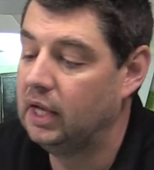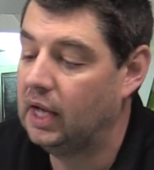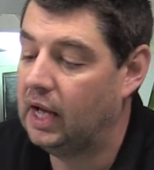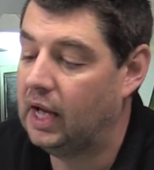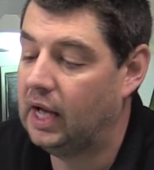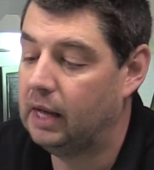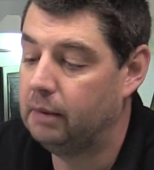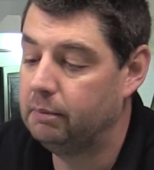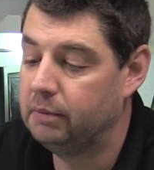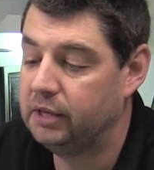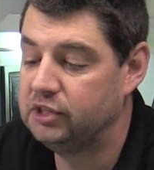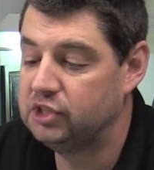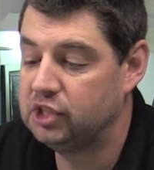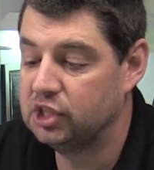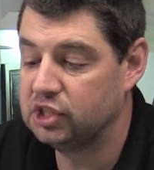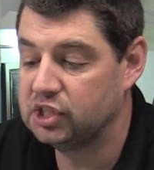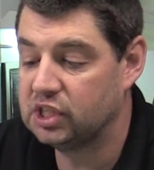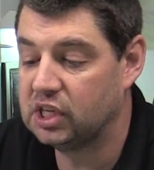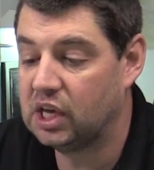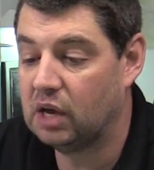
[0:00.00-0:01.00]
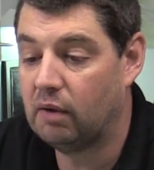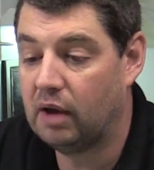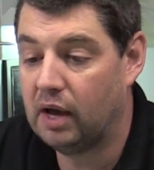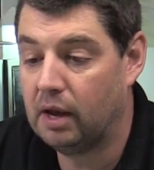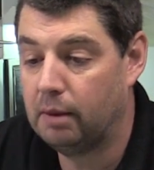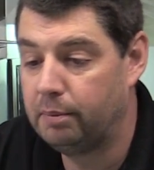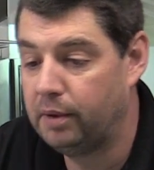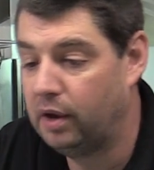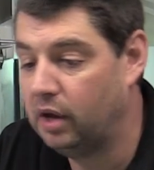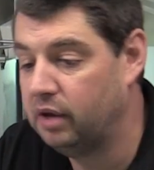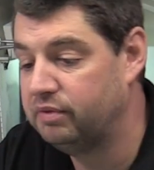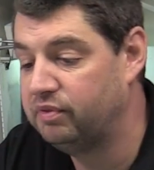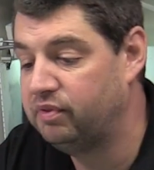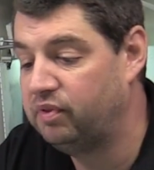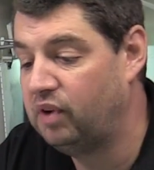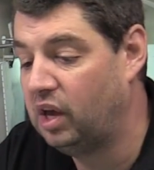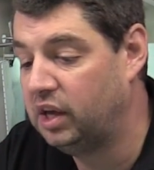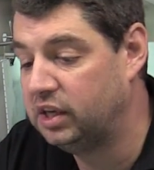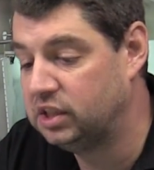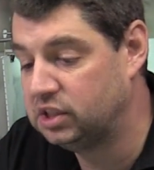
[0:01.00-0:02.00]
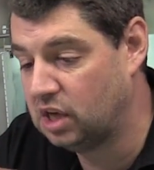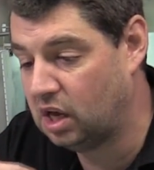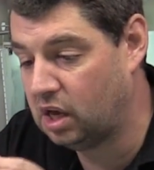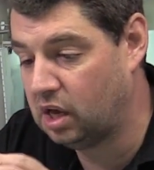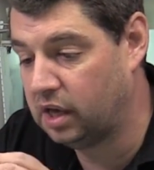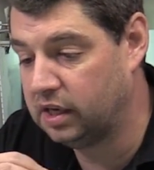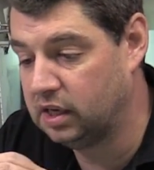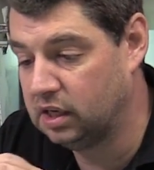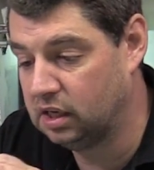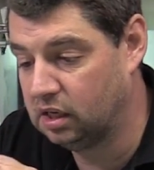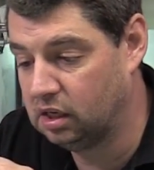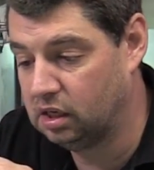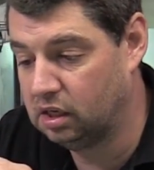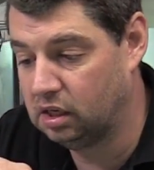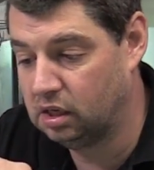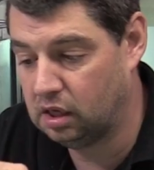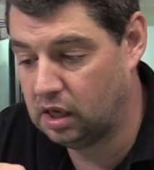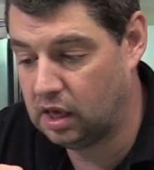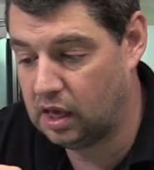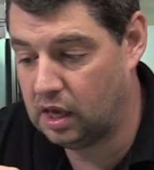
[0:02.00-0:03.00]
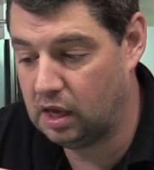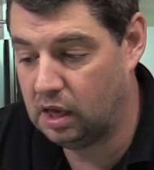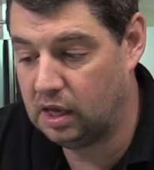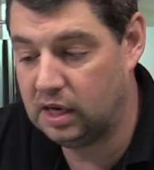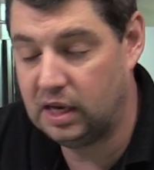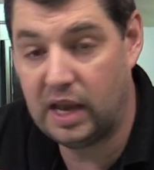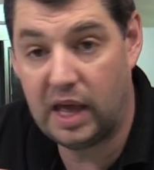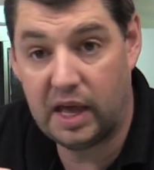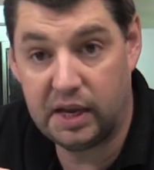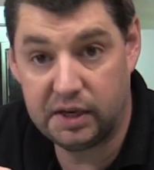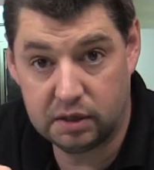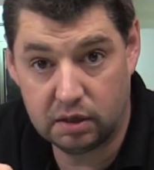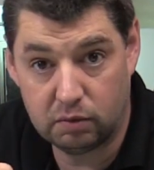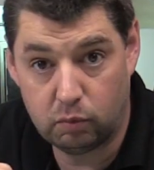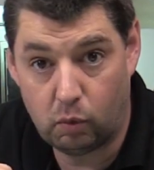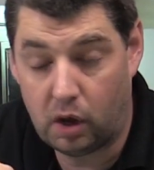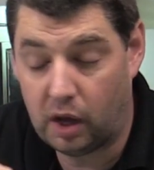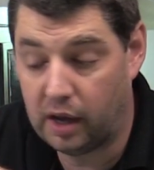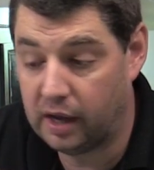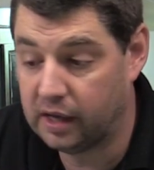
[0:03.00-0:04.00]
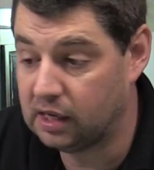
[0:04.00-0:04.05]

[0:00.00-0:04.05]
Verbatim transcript: Um, it's just to go out and buy fly tying uh, lead wire.